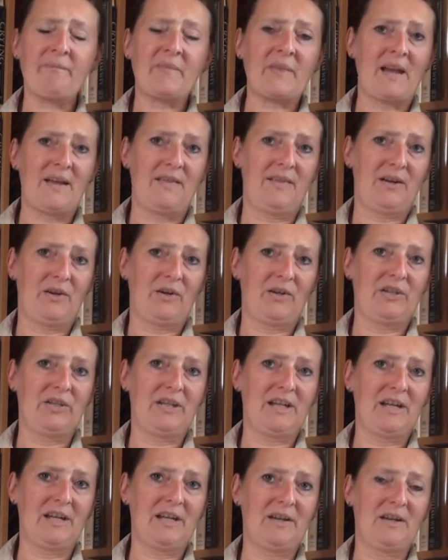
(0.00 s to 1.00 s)
and the
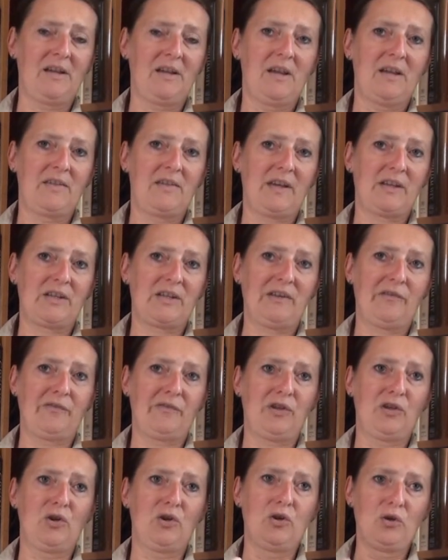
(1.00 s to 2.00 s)
idea that if
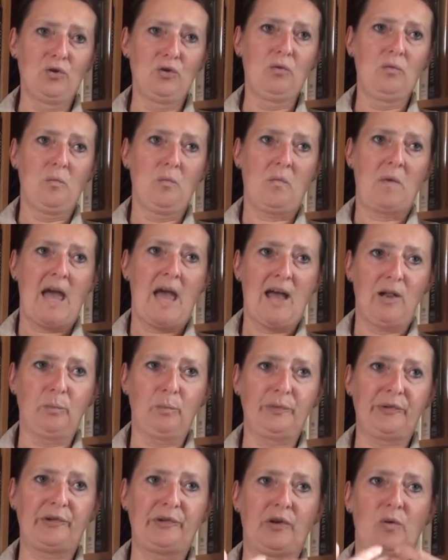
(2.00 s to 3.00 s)
you help
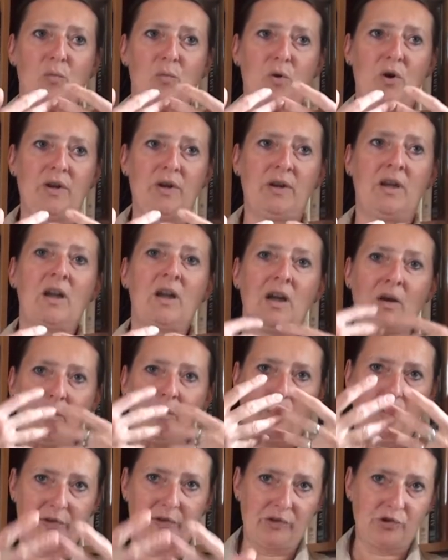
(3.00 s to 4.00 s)
someone
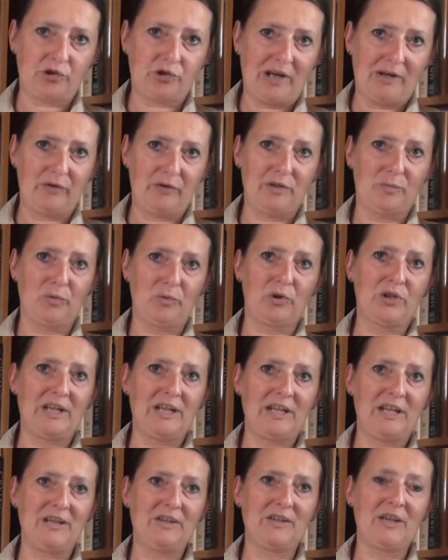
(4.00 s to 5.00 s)
with a charitable
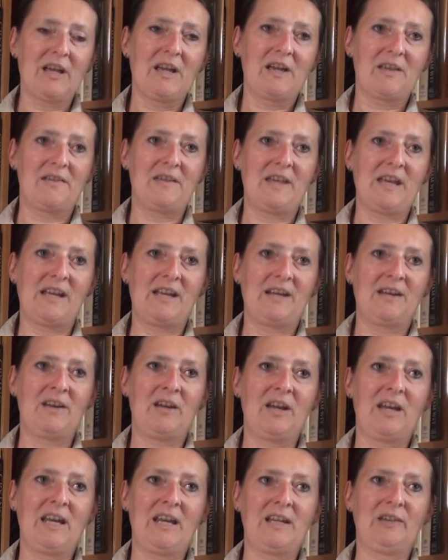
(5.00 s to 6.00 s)
deed, then
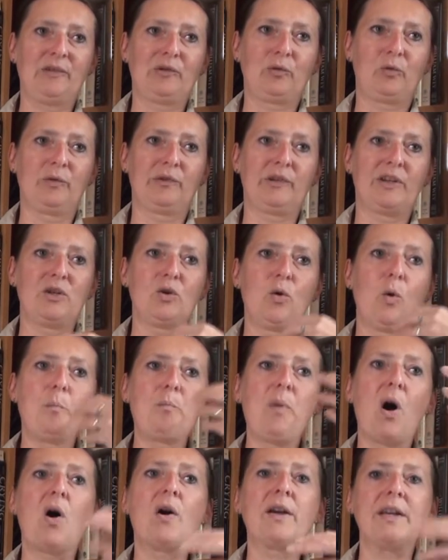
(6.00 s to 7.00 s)
it's almost like you're
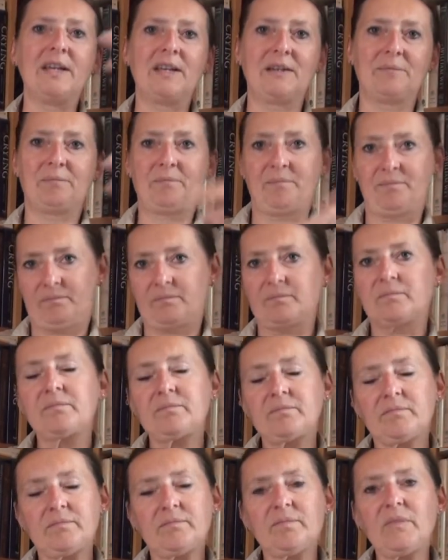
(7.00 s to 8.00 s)
buying
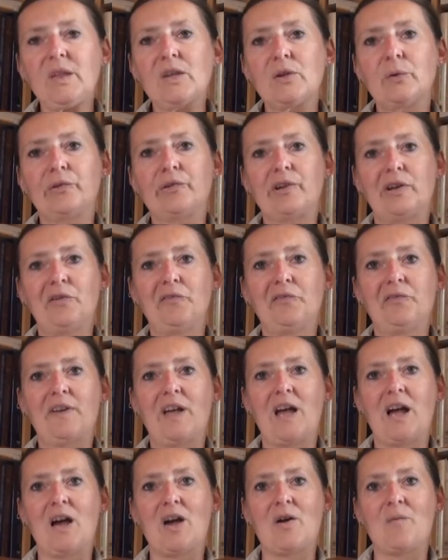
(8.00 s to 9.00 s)
yourself
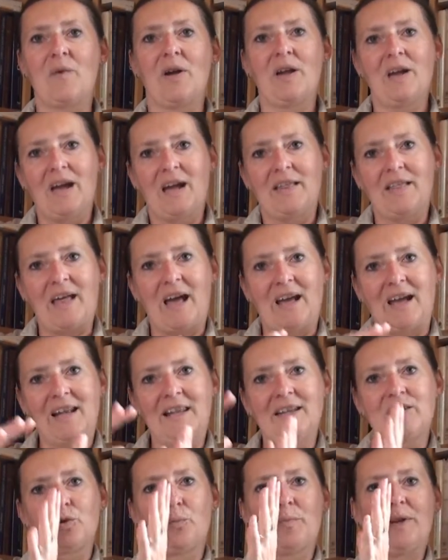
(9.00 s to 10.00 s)
a
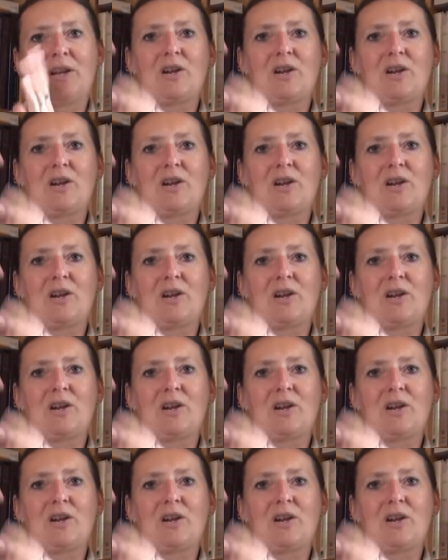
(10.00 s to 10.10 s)
little bit